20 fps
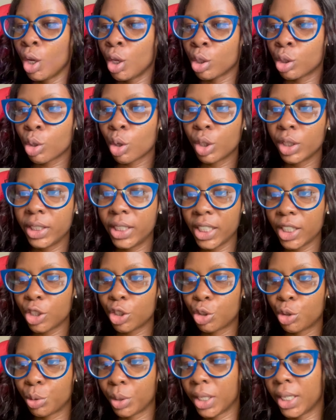So
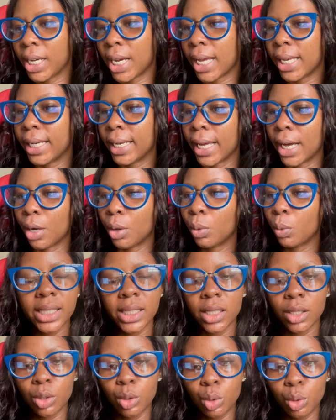this trigger now
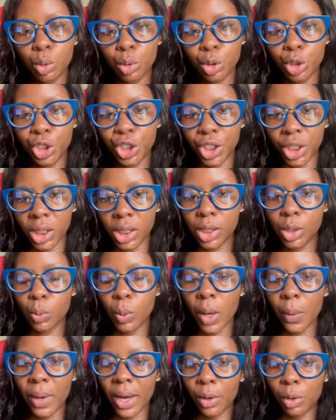is the Google Sheets
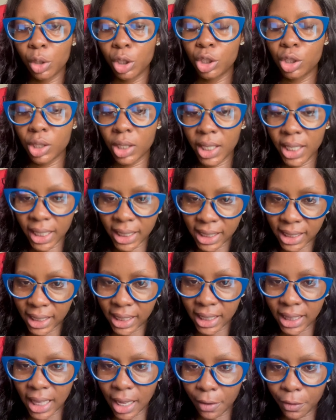where we are going to get
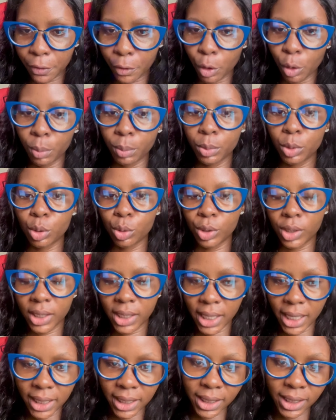data from to
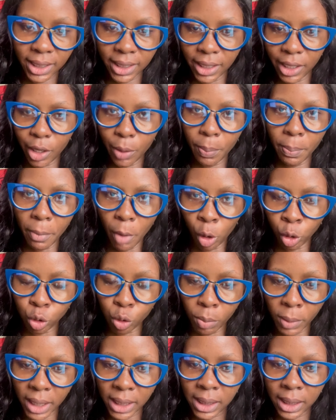send the
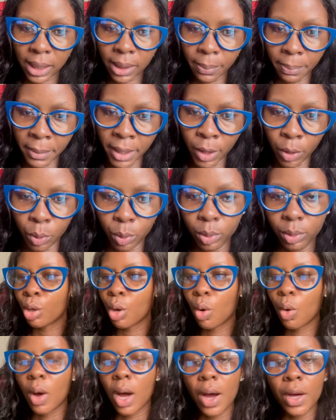automatic mail.
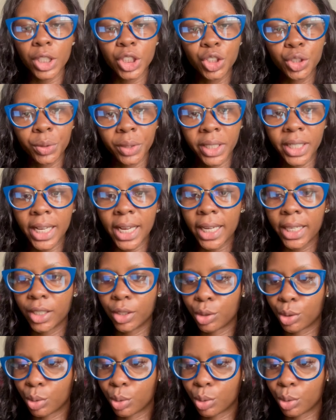So our trigger is